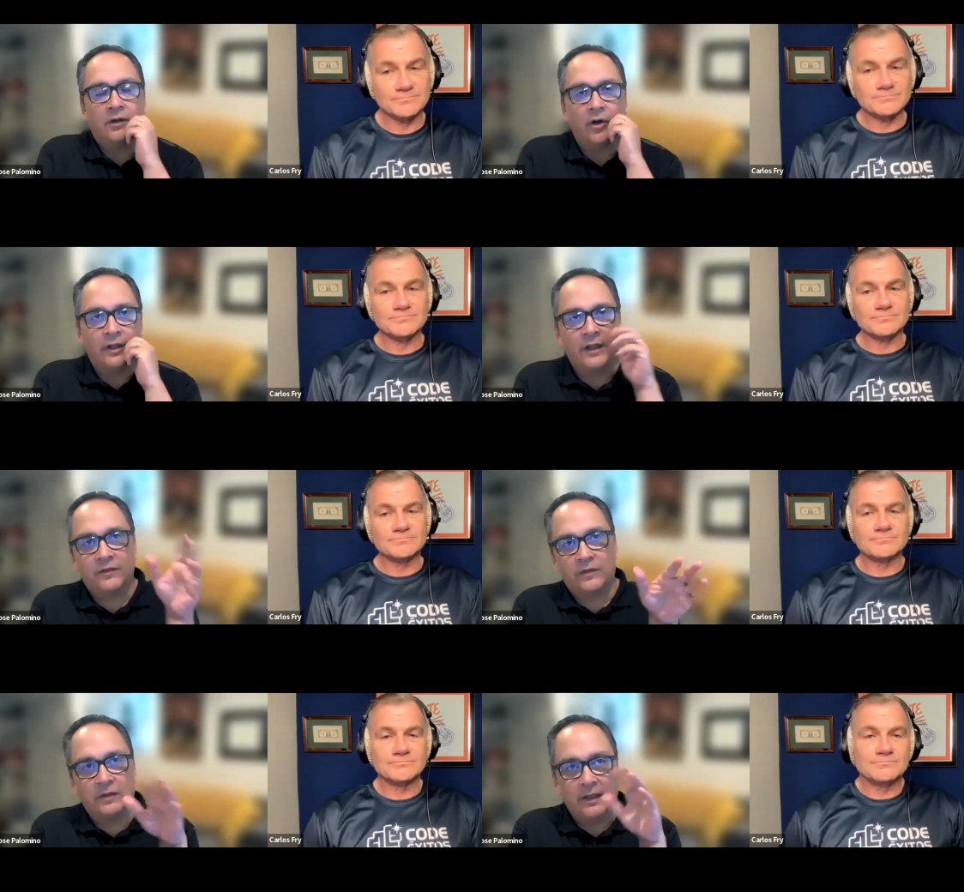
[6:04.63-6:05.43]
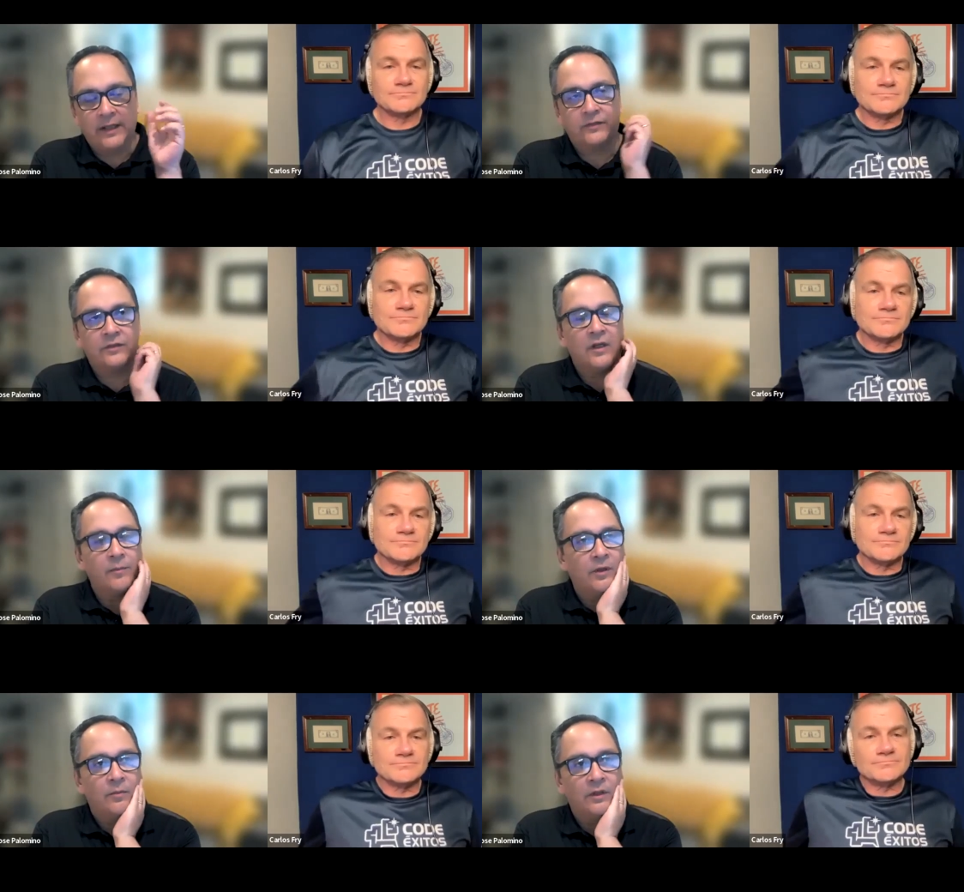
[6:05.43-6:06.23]
Speaker 1: our guests in the last
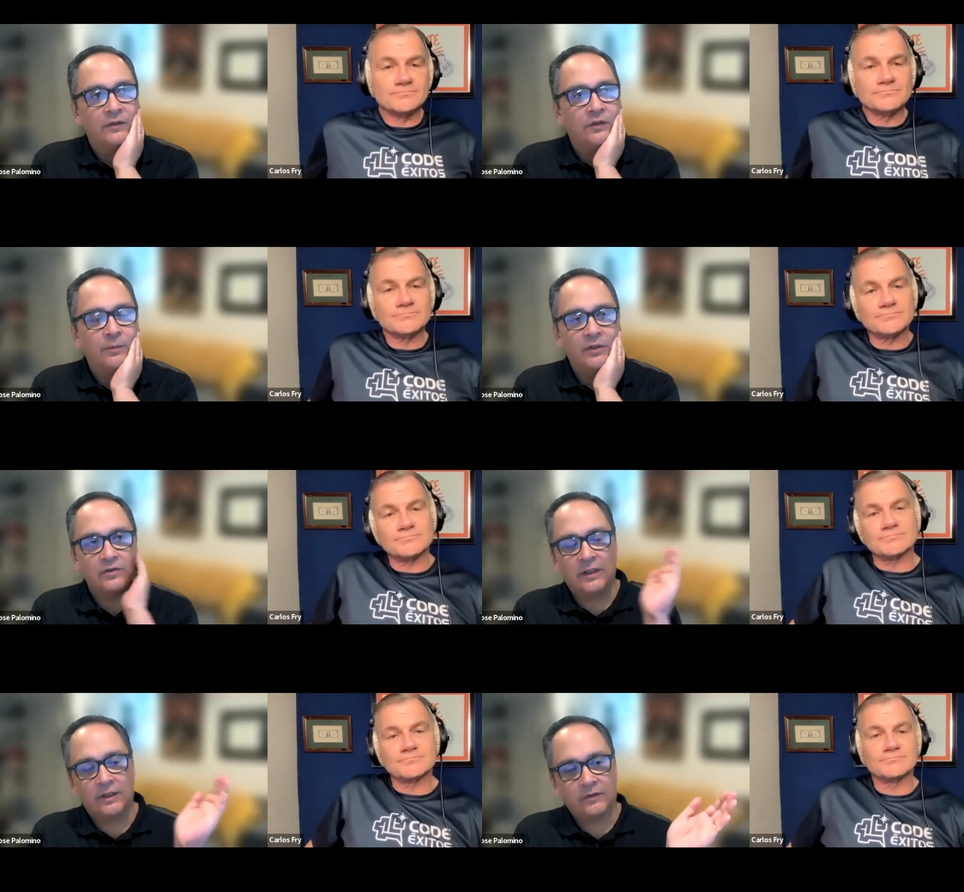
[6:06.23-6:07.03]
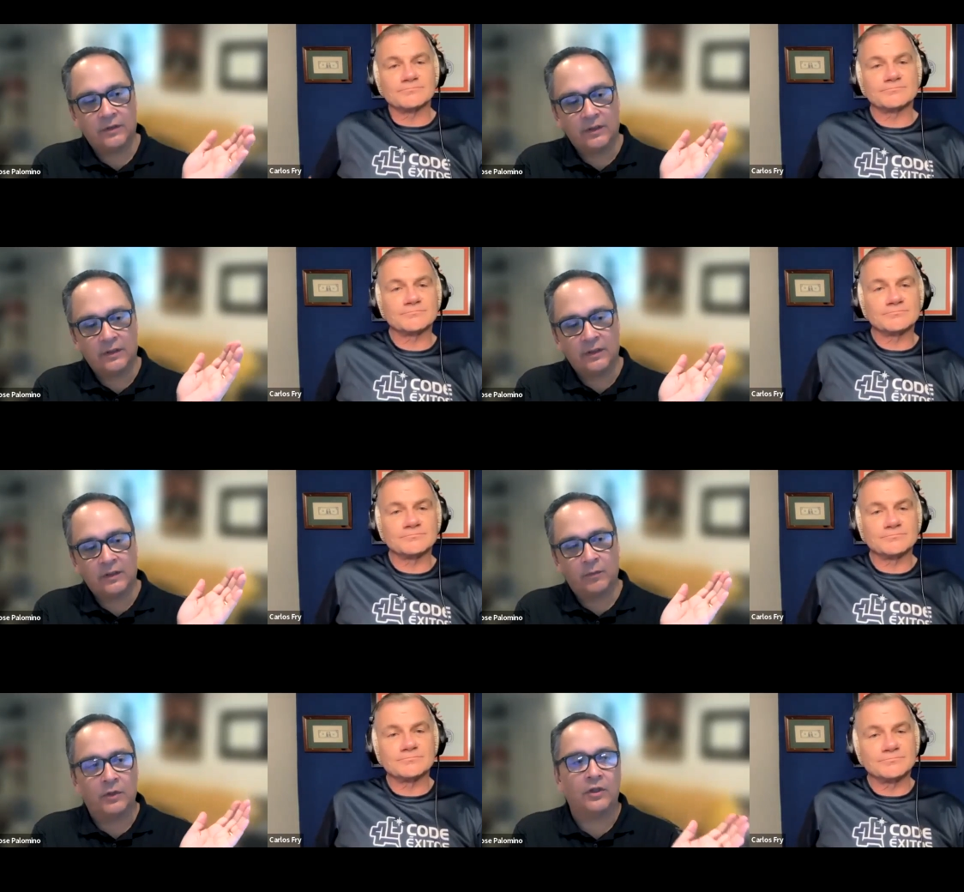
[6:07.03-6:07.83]
couple of months, especially as
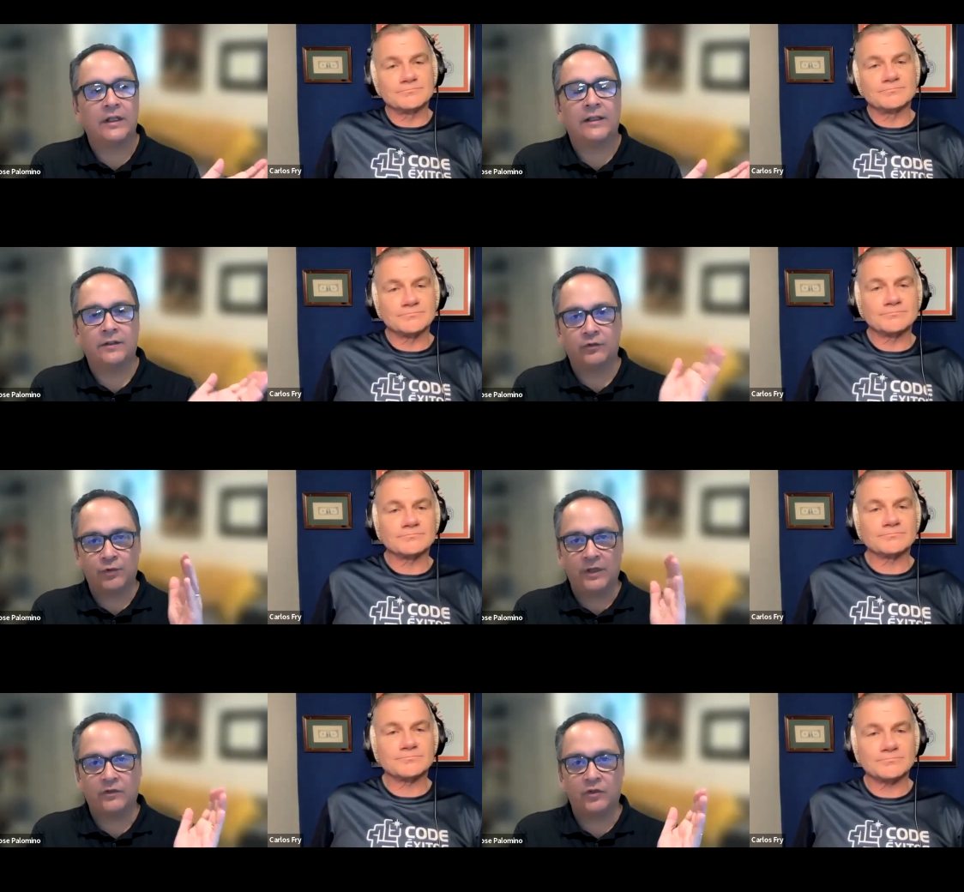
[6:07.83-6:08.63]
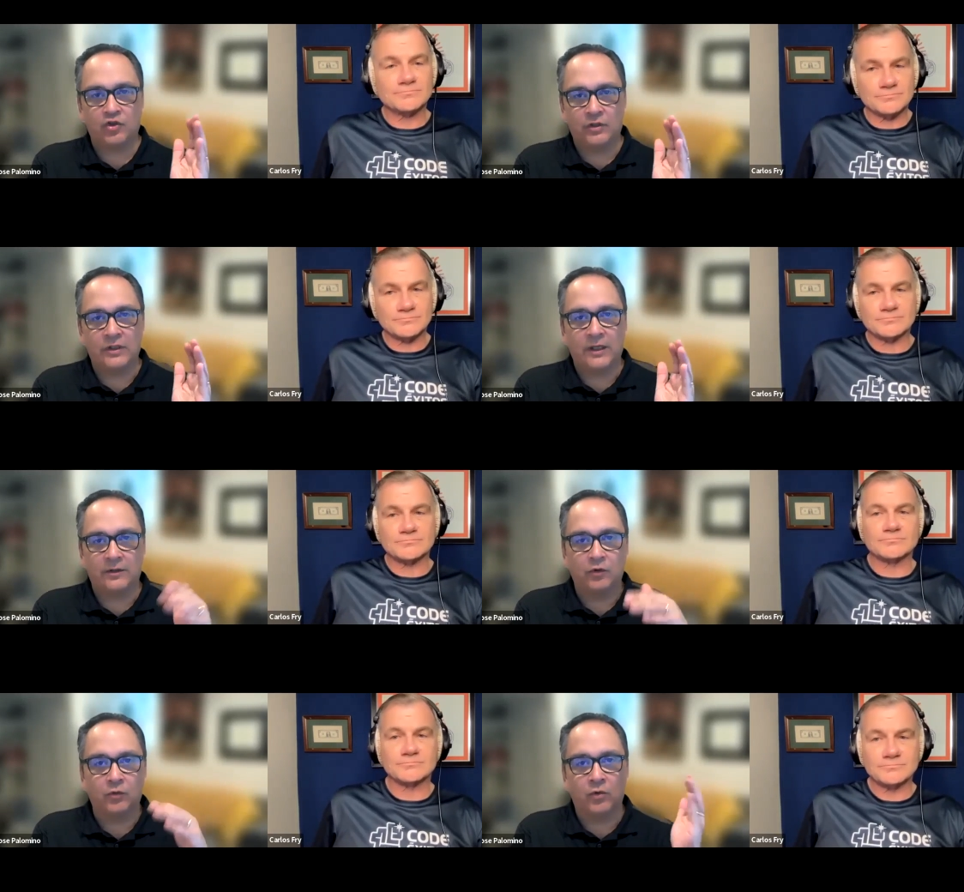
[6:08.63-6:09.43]
we're looking at this transition now
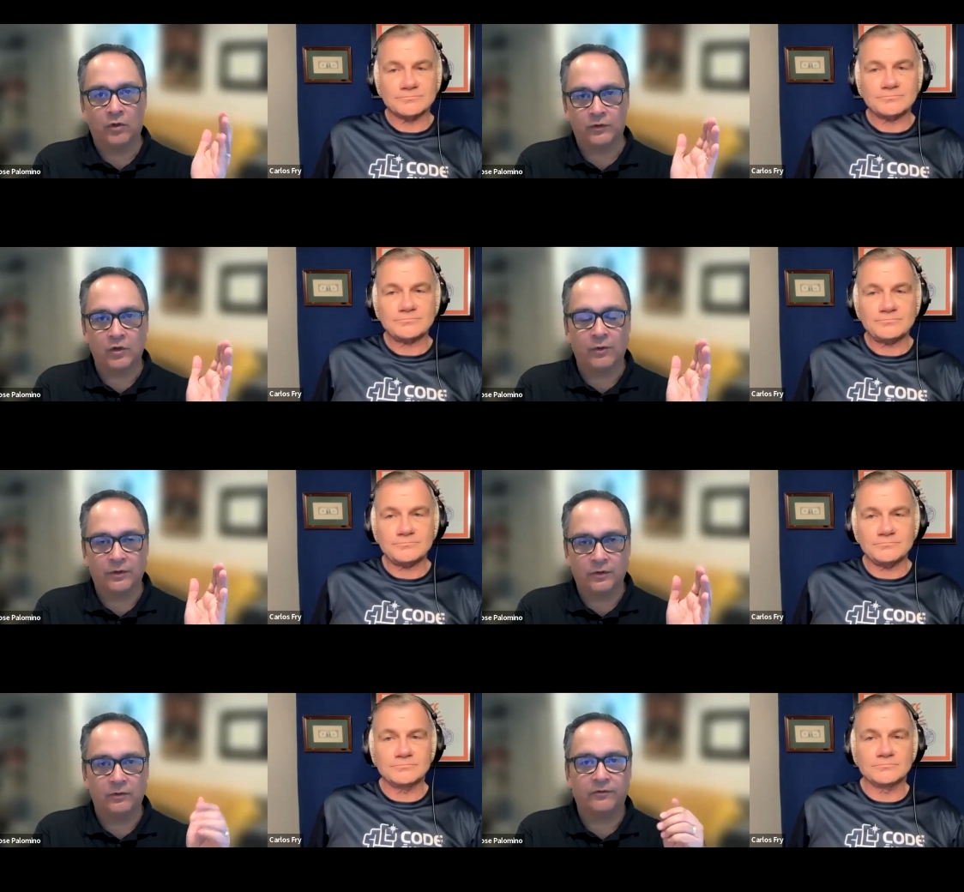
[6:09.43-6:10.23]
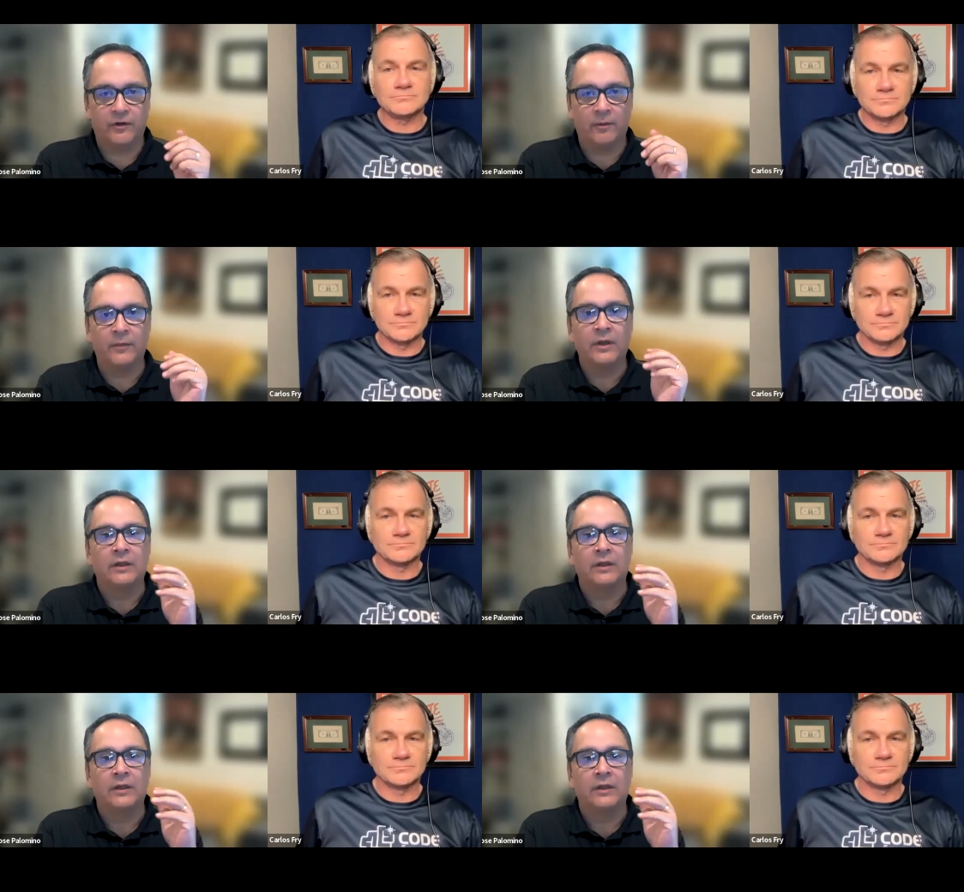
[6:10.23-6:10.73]
that the world's going through from,